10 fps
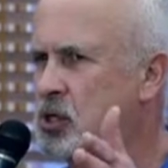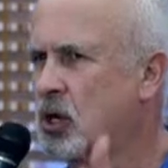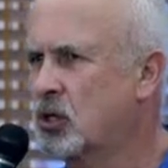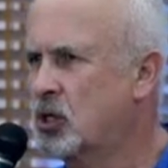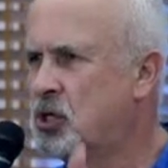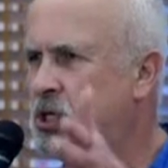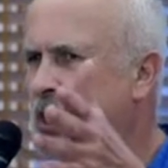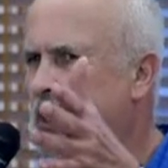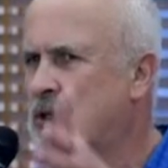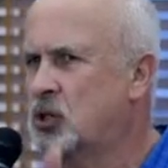start to
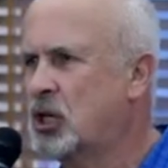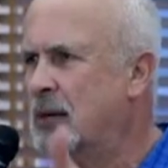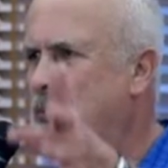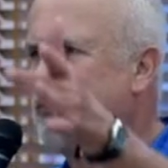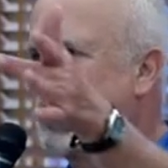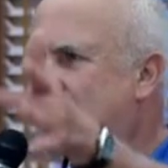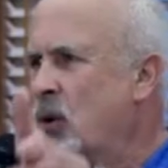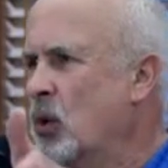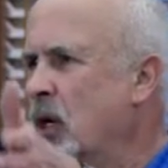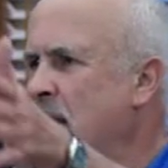take the shape of an
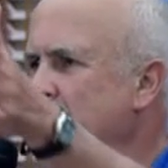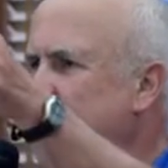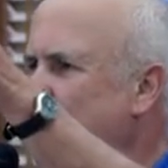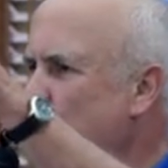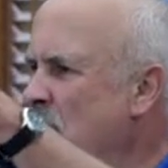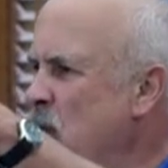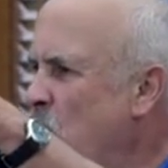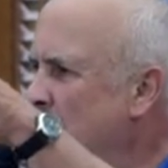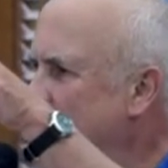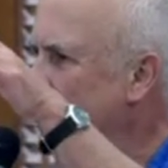outline of a
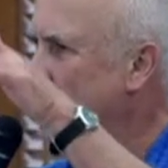runway.